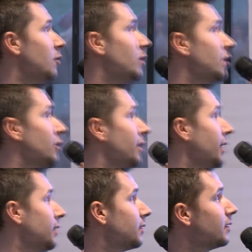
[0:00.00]
We
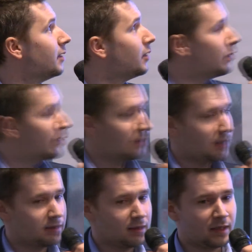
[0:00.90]
create unit
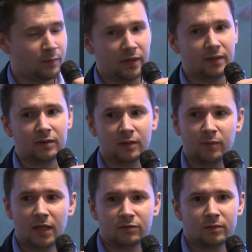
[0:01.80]
testing depending on the
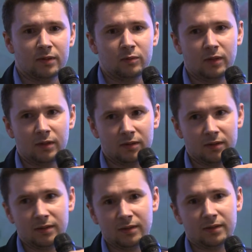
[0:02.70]
platform that we
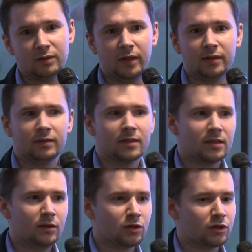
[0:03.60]
are creating the
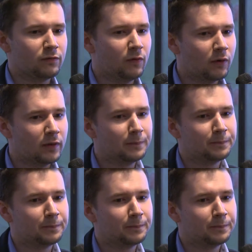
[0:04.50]
solution for.